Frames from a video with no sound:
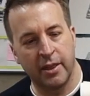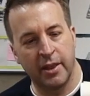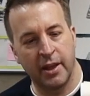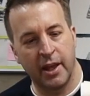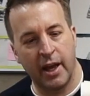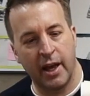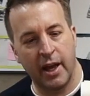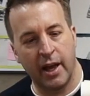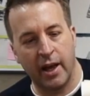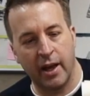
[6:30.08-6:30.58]

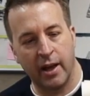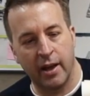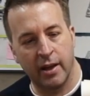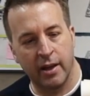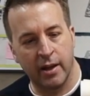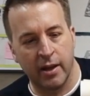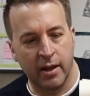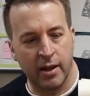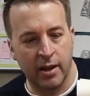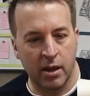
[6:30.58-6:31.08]
there,
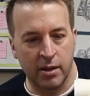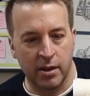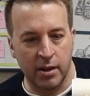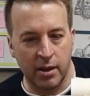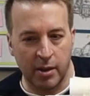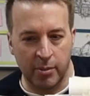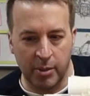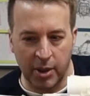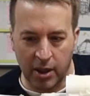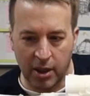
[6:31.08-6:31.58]
I think
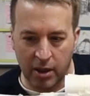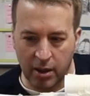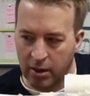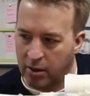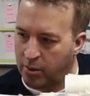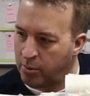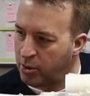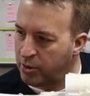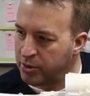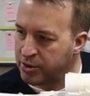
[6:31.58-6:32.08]
that'll be a
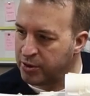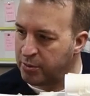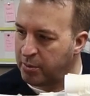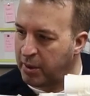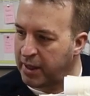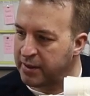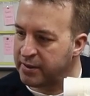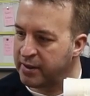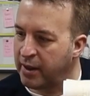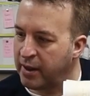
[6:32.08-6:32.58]
lot more
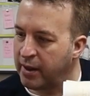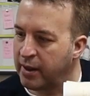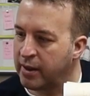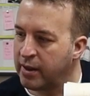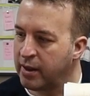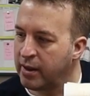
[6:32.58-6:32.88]
dramatic.